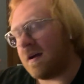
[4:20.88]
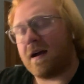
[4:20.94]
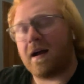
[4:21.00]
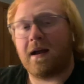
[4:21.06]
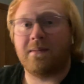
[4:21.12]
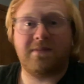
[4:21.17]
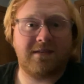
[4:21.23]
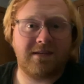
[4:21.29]

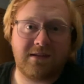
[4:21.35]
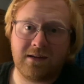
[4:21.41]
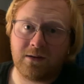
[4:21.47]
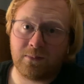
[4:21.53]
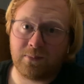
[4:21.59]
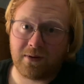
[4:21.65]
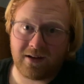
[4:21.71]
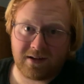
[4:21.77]
I'm
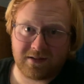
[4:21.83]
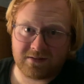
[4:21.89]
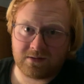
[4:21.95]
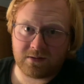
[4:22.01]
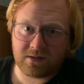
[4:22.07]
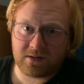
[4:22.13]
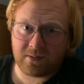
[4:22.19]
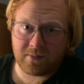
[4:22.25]
still
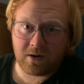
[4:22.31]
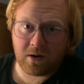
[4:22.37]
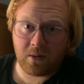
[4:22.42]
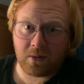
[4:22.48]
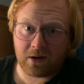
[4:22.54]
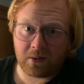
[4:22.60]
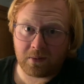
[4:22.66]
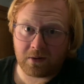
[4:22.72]
puzzled about
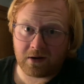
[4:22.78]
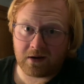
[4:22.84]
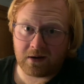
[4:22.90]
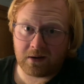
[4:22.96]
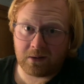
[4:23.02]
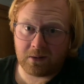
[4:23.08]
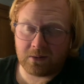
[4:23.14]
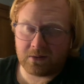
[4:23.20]
what I want to
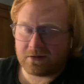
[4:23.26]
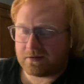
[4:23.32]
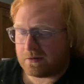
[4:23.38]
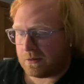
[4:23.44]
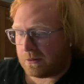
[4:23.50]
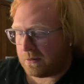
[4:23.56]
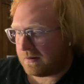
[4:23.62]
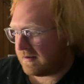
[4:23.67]
do,
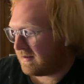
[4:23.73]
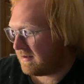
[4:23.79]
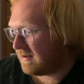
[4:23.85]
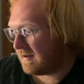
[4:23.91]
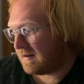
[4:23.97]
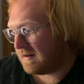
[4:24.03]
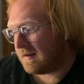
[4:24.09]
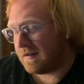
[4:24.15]
so
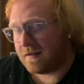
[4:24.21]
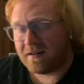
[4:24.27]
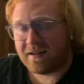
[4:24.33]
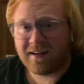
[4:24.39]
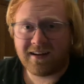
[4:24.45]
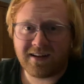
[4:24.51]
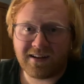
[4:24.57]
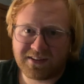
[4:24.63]

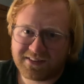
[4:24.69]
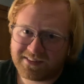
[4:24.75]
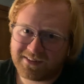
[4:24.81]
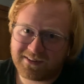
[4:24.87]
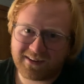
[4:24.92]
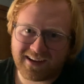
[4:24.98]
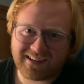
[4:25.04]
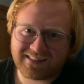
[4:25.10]
I'll see
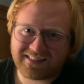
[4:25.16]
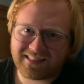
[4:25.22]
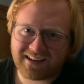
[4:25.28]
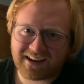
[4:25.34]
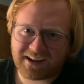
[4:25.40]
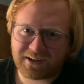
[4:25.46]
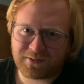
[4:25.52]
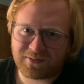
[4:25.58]
you guys in the
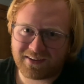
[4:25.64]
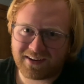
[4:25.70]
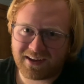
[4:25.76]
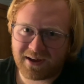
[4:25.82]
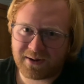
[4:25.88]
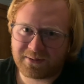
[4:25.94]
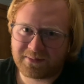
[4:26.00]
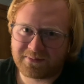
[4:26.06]
next video.